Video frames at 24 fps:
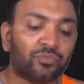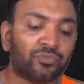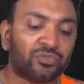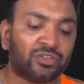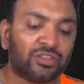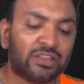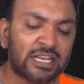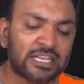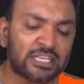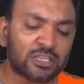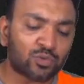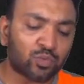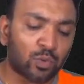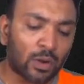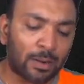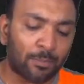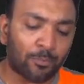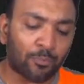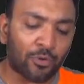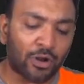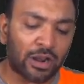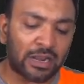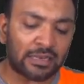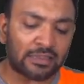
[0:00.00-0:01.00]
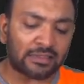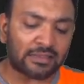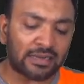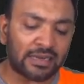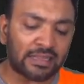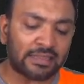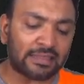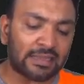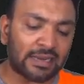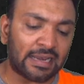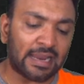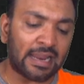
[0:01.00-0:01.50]
This
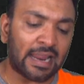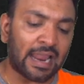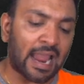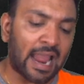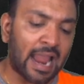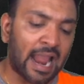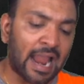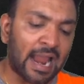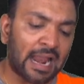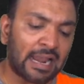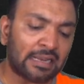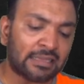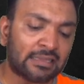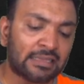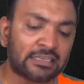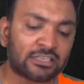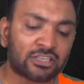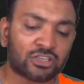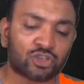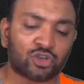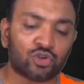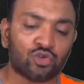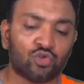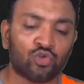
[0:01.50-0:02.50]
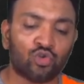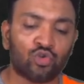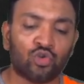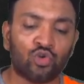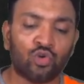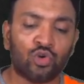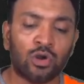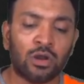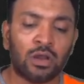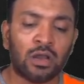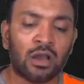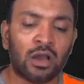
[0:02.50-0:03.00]
1.33 and this
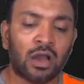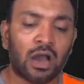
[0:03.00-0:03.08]
2